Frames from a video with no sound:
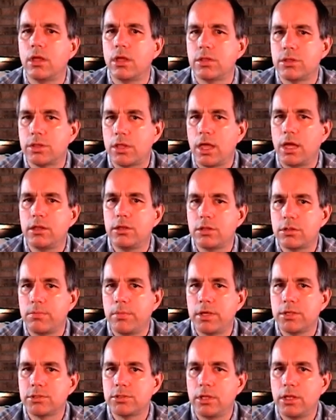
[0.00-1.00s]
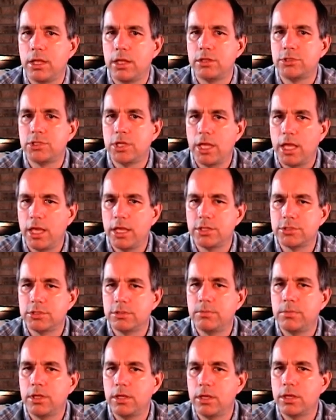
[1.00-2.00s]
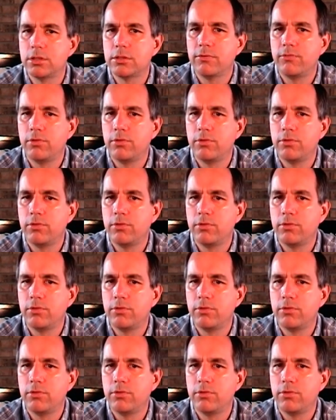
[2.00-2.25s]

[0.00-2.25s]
assigned to special education because